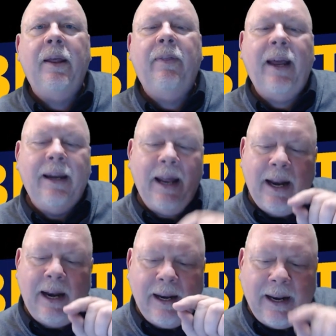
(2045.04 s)
They did
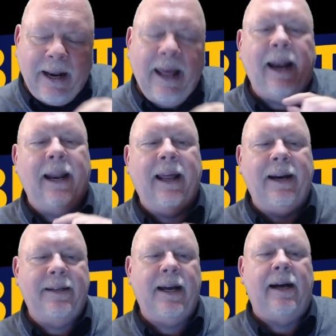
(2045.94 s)
it a little at
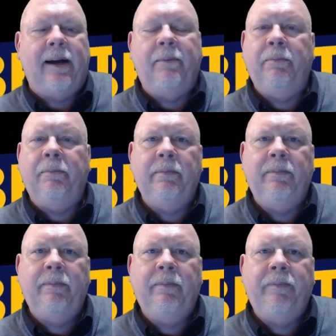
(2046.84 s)
a time.
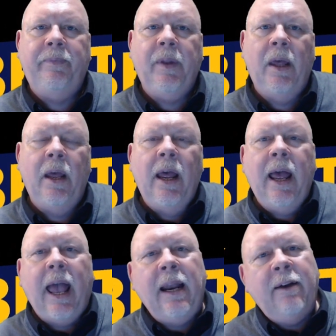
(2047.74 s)

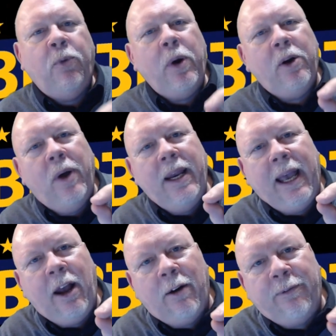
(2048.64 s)
And if we're going to
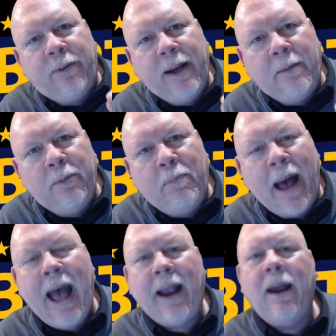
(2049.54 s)
get our freedoms
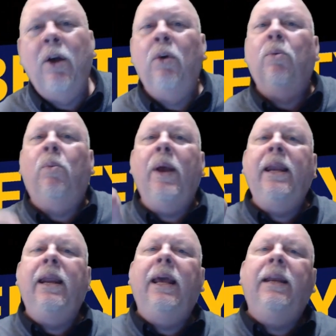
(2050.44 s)
back, we
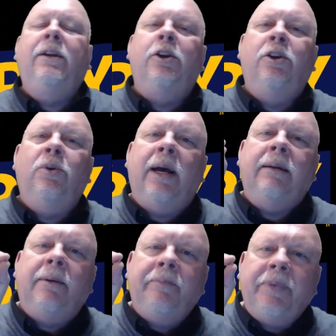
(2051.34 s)
need to do
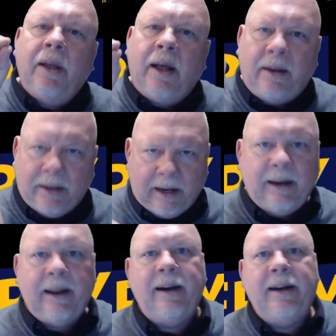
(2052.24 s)
it a
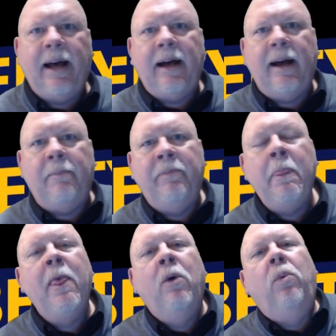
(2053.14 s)
little at a time.
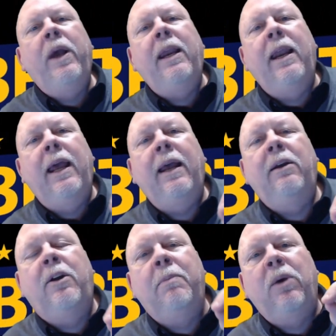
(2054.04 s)
We
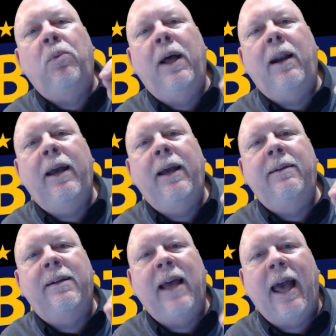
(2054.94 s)
need to be willing
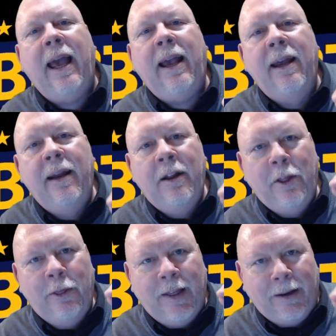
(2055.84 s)
to take
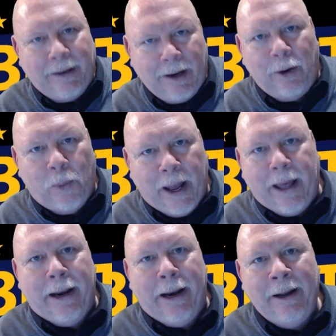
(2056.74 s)
the little win,